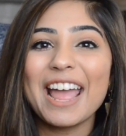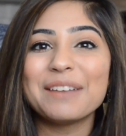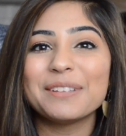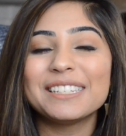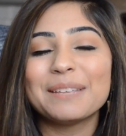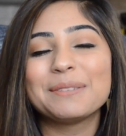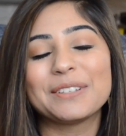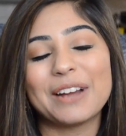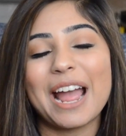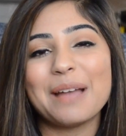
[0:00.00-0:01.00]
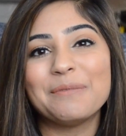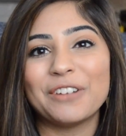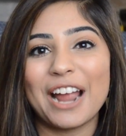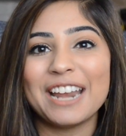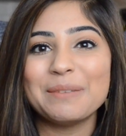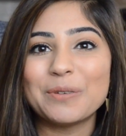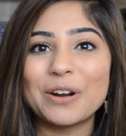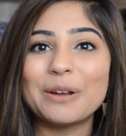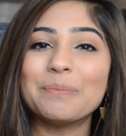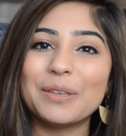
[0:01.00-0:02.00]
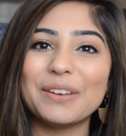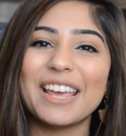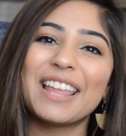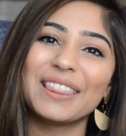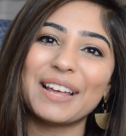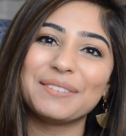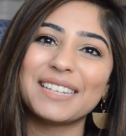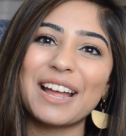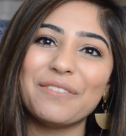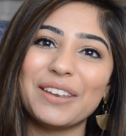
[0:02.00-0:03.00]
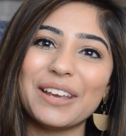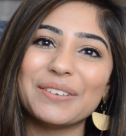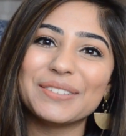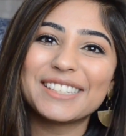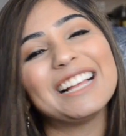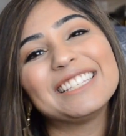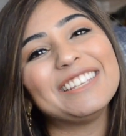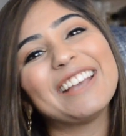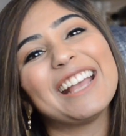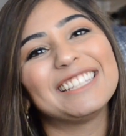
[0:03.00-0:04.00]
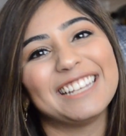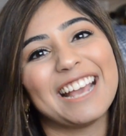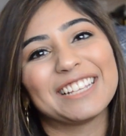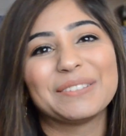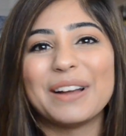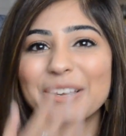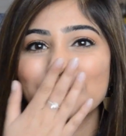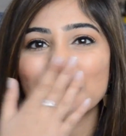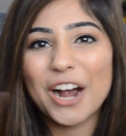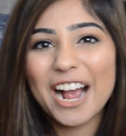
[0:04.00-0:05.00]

and please subscribe for any more beauty and lifestyle videos. I'll see you guys in the next one.